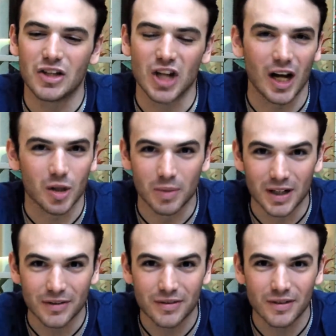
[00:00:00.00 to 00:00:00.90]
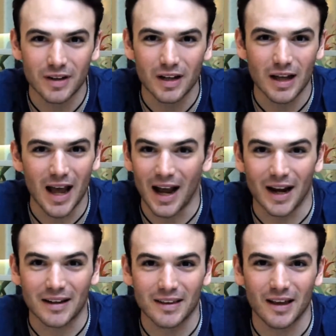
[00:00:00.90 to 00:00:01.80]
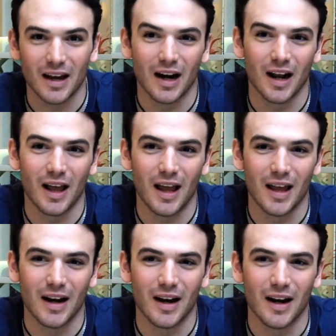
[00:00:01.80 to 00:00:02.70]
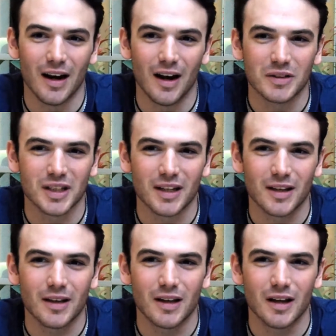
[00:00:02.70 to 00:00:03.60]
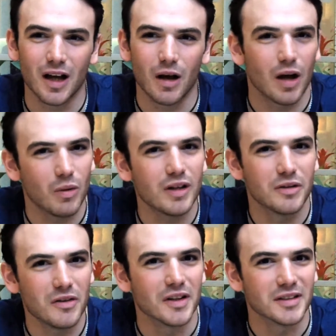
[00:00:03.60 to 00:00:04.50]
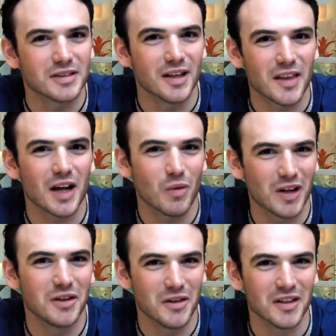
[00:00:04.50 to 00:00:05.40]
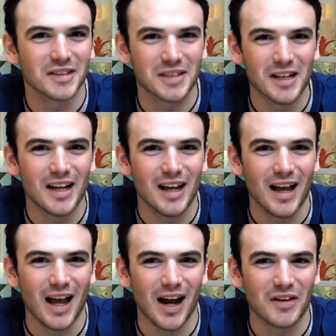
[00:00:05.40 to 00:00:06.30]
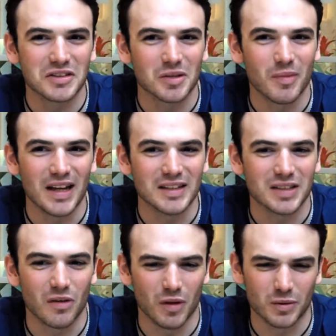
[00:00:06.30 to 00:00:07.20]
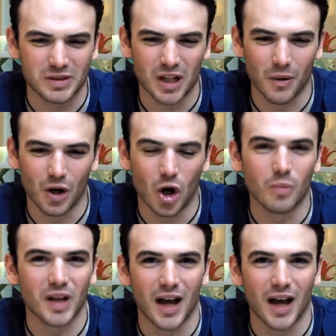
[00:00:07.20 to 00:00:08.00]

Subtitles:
Shia LaBeouf act. And I was like, I want to do this. I think I want to do this. And I was just amazed at what was going on